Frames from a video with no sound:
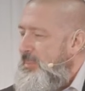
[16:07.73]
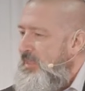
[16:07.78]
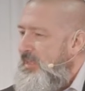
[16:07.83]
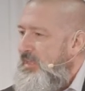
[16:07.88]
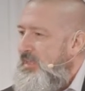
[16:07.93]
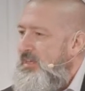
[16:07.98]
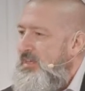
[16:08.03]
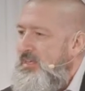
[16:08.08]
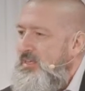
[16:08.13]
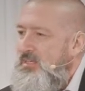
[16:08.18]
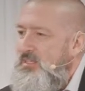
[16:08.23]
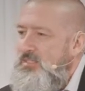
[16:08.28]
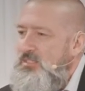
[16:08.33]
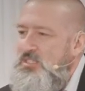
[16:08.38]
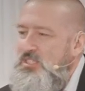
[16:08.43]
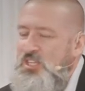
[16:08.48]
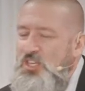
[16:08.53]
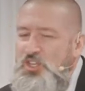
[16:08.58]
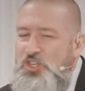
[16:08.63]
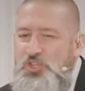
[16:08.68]
And it
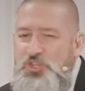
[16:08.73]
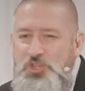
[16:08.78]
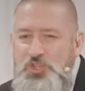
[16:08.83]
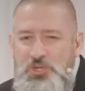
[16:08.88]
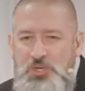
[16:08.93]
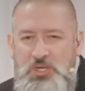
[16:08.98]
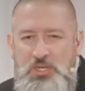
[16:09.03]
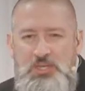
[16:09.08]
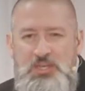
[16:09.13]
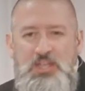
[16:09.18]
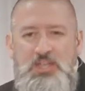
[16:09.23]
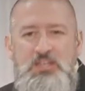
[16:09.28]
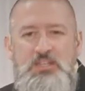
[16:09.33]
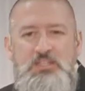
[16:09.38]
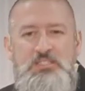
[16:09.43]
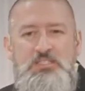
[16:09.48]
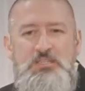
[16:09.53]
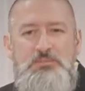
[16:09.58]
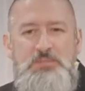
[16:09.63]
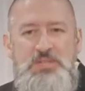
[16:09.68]
is good
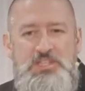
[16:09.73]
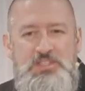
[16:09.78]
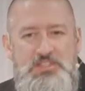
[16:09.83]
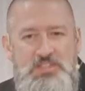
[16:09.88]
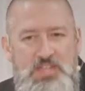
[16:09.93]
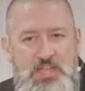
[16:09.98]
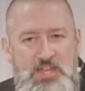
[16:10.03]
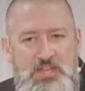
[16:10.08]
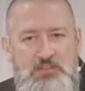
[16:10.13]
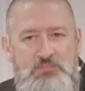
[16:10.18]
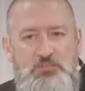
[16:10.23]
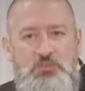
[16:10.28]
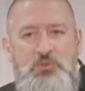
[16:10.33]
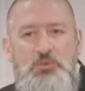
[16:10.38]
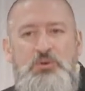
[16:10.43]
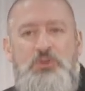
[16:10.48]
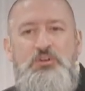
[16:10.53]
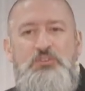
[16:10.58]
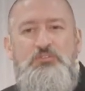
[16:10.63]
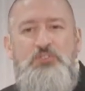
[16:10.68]
to be
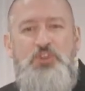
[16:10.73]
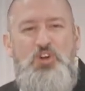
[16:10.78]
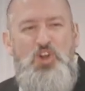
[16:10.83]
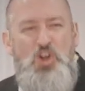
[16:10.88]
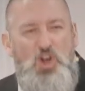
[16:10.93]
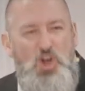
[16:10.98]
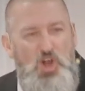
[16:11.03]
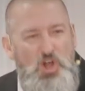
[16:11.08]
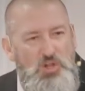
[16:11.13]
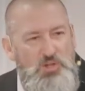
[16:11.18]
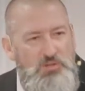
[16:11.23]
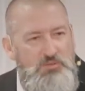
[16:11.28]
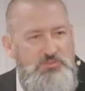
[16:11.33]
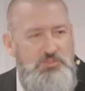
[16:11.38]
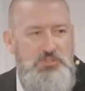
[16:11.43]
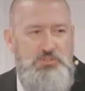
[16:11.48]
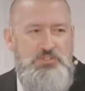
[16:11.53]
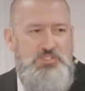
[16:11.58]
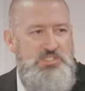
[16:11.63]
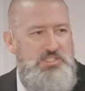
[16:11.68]
thankful for all of
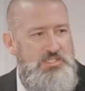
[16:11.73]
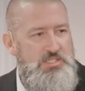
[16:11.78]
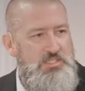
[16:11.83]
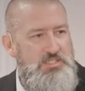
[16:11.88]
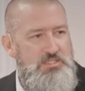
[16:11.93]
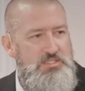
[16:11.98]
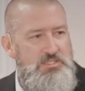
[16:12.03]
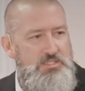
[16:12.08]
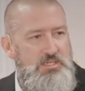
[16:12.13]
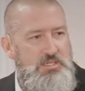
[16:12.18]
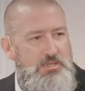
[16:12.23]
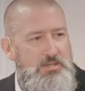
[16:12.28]
those things.